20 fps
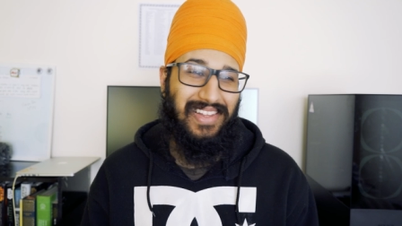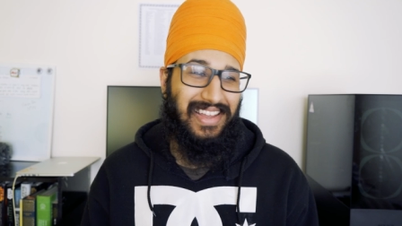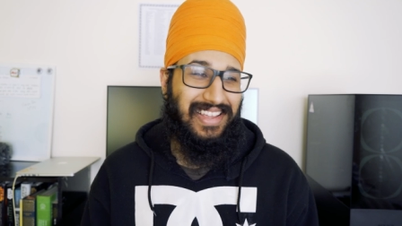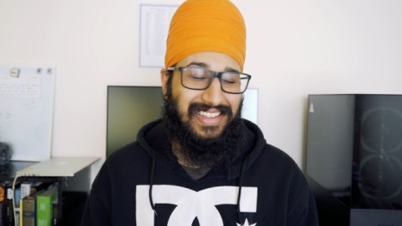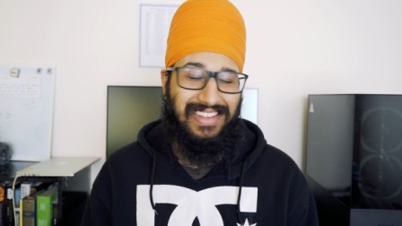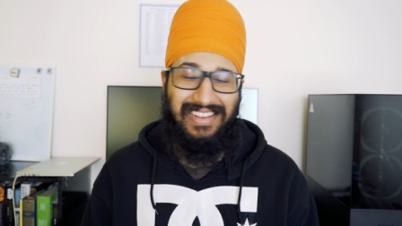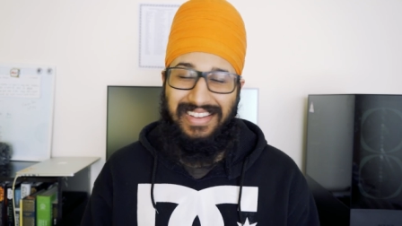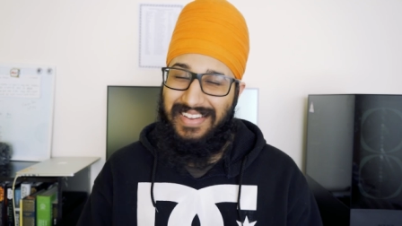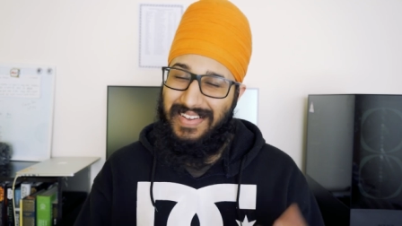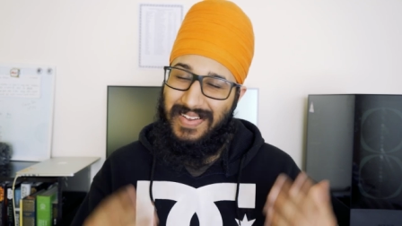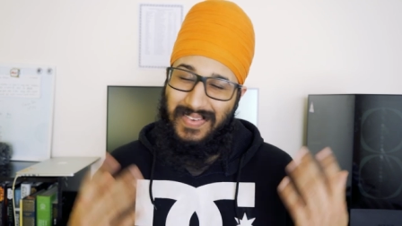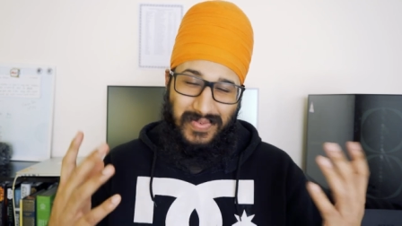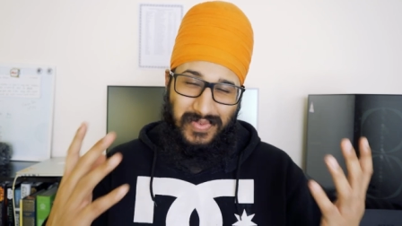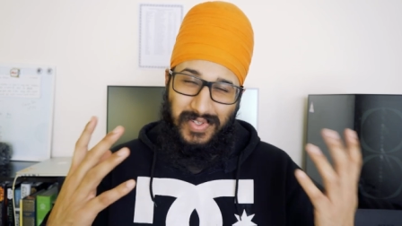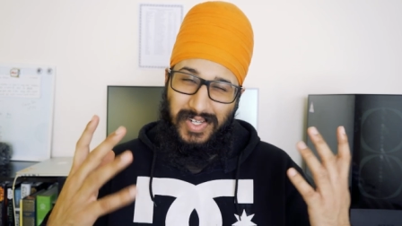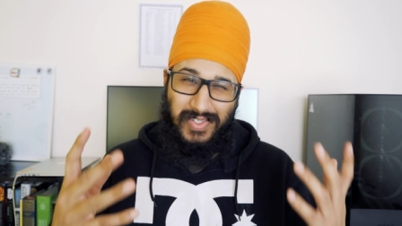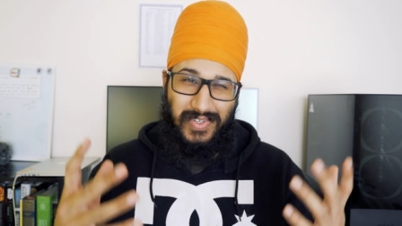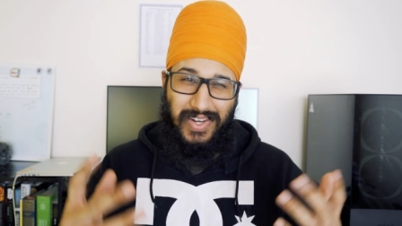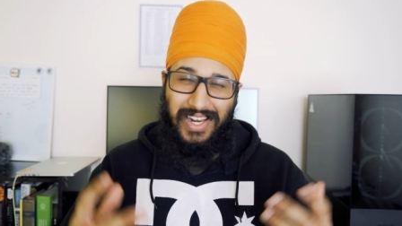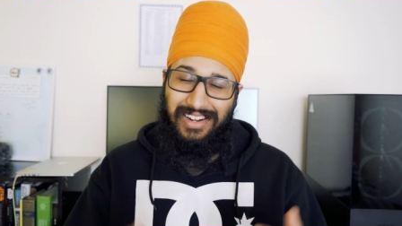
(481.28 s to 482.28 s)
like
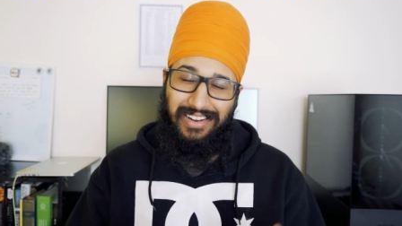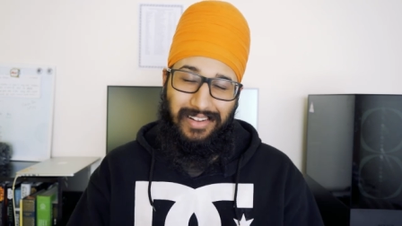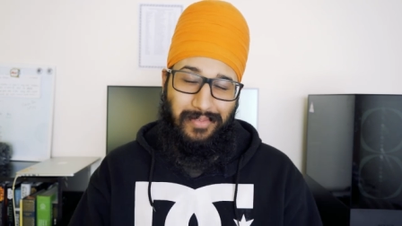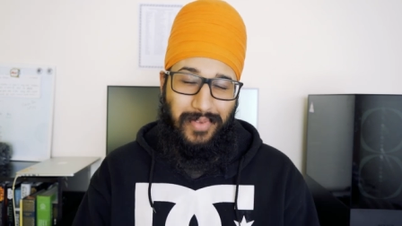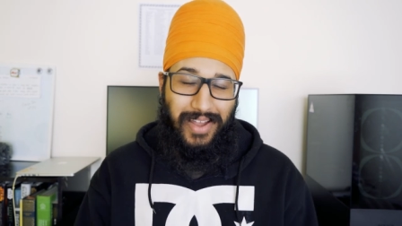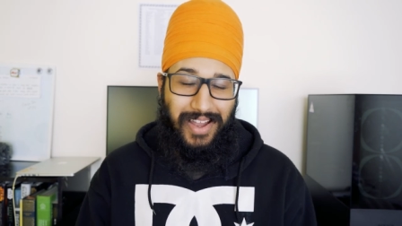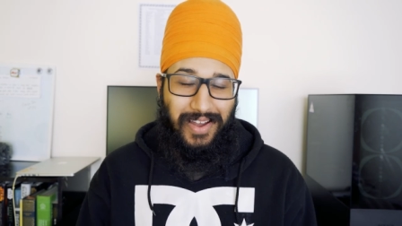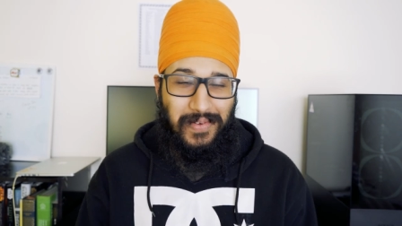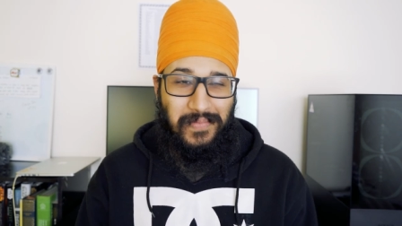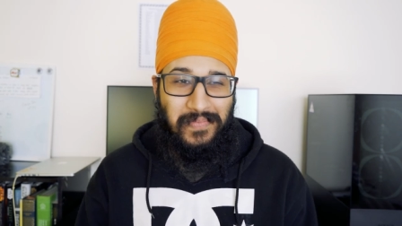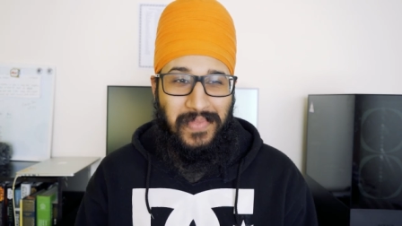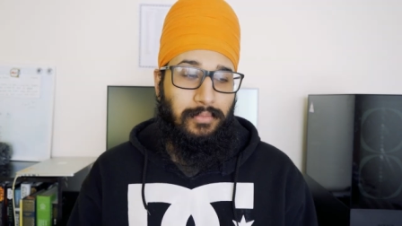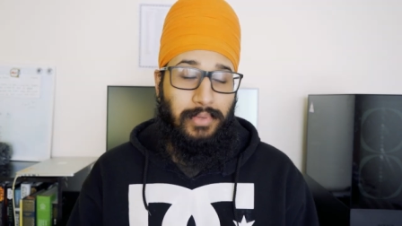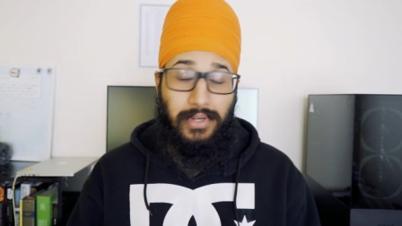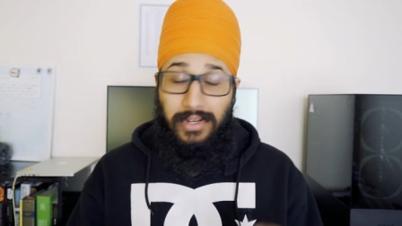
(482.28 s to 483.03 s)
frustrated about.